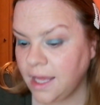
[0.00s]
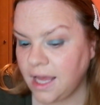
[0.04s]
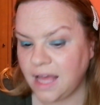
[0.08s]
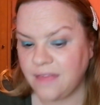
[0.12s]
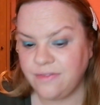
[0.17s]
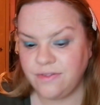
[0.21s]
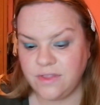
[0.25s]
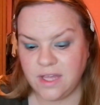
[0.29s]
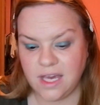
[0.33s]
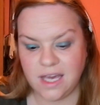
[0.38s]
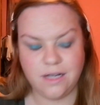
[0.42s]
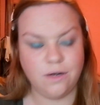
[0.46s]

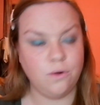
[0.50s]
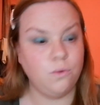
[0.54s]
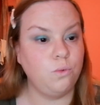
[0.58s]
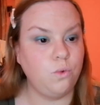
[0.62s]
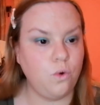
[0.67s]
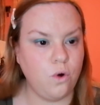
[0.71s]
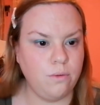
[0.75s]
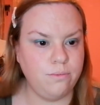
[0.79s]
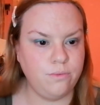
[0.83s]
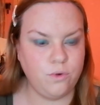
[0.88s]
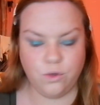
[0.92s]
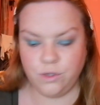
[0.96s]
And then
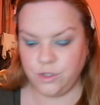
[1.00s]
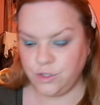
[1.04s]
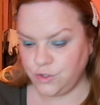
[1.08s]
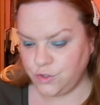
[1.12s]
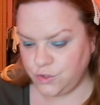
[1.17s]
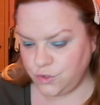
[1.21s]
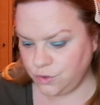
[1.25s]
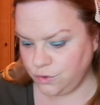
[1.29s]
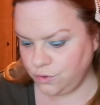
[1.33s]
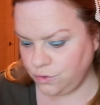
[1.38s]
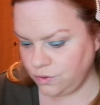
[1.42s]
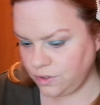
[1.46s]
what I'm going to
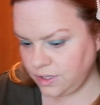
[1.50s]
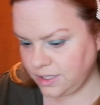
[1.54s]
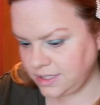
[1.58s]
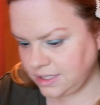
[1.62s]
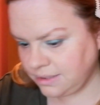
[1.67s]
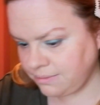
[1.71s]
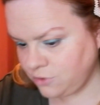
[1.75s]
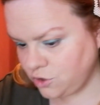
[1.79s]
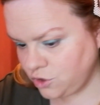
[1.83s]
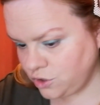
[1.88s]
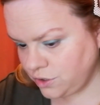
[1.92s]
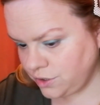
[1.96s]
do is
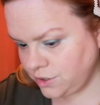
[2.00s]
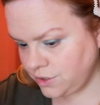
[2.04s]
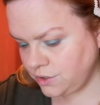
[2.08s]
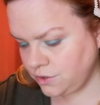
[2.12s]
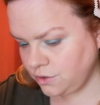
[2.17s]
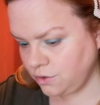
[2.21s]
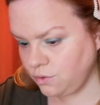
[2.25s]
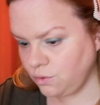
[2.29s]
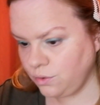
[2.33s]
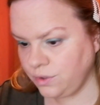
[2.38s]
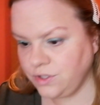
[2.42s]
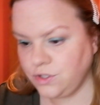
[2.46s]
I'm
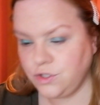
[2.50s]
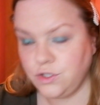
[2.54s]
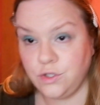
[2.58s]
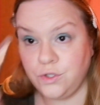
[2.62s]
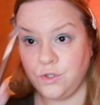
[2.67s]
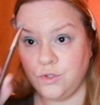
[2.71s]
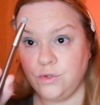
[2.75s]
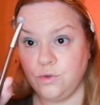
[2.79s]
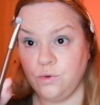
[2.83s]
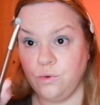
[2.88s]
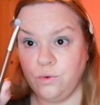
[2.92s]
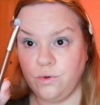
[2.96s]
just going to
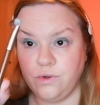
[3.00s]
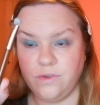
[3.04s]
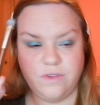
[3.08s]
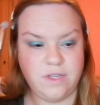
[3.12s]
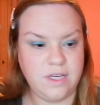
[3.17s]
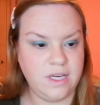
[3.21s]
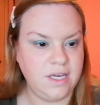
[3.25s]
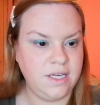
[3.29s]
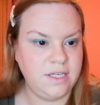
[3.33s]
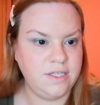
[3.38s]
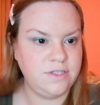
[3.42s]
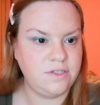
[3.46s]
soak the
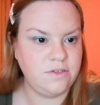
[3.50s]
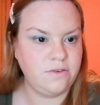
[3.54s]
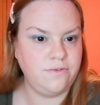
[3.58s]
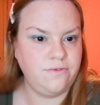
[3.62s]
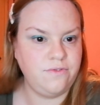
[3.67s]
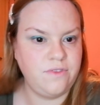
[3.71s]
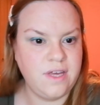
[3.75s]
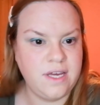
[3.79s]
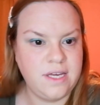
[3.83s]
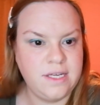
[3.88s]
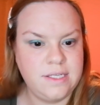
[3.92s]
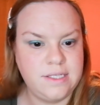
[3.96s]
end of
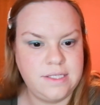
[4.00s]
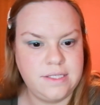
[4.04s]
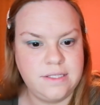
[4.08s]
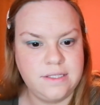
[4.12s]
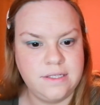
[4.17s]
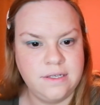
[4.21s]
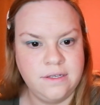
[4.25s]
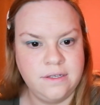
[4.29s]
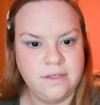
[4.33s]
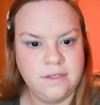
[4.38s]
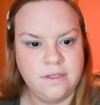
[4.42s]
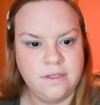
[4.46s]
this